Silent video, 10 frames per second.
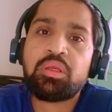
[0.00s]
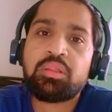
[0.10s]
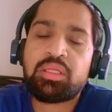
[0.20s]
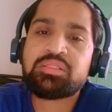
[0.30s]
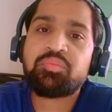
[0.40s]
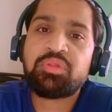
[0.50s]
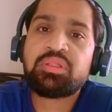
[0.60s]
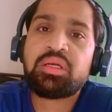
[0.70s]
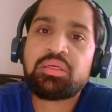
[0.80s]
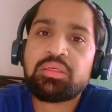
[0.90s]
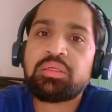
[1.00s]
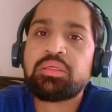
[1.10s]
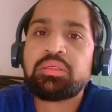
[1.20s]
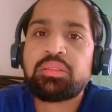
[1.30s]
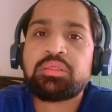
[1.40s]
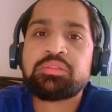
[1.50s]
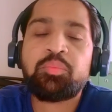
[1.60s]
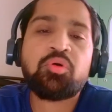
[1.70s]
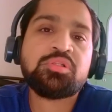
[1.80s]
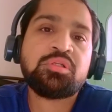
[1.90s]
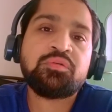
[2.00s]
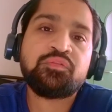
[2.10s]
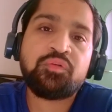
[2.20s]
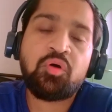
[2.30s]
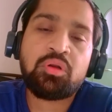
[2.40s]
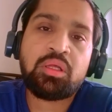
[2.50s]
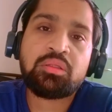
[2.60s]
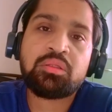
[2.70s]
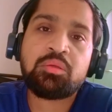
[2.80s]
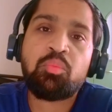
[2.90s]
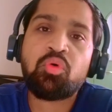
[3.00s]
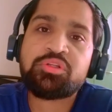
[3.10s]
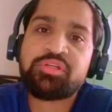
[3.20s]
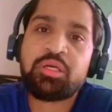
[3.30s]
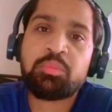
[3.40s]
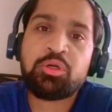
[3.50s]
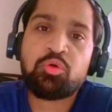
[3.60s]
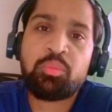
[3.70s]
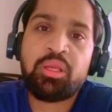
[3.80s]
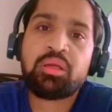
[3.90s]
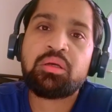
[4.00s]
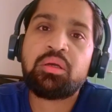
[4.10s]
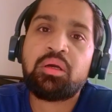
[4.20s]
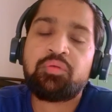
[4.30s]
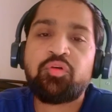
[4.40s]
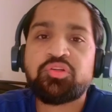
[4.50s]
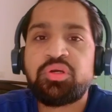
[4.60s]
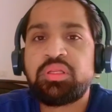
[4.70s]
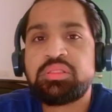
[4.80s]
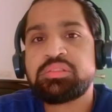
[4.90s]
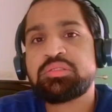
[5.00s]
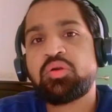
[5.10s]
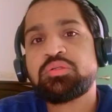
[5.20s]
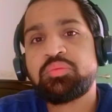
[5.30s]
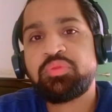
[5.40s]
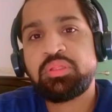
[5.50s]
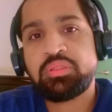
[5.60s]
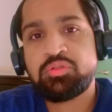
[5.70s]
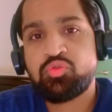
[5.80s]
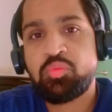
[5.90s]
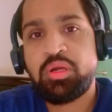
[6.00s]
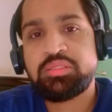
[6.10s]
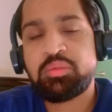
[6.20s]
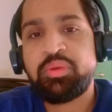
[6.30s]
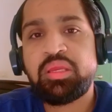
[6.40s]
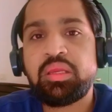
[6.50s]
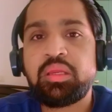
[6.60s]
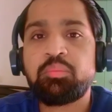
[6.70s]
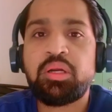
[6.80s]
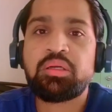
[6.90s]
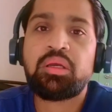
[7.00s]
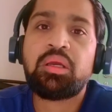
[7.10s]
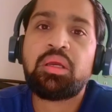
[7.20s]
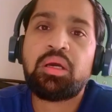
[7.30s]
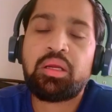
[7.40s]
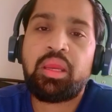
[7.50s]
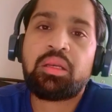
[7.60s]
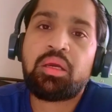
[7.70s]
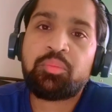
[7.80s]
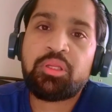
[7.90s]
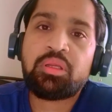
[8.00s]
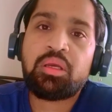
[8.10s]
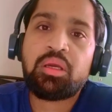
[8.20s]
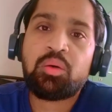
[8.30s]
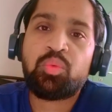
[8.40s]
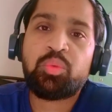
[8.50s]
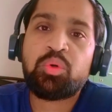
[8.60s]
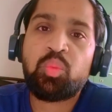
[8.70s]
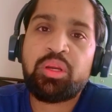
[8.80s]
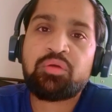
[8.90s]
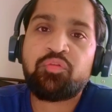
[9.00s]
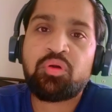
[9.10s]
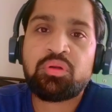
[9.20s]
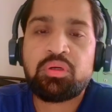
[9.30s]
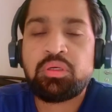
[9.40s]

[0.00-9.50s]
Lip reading: that's something that is a positive, or rather the bold statement to make. Unfortunately, this is not something that the Zoom guys are making in, but again, I mean, we would wait for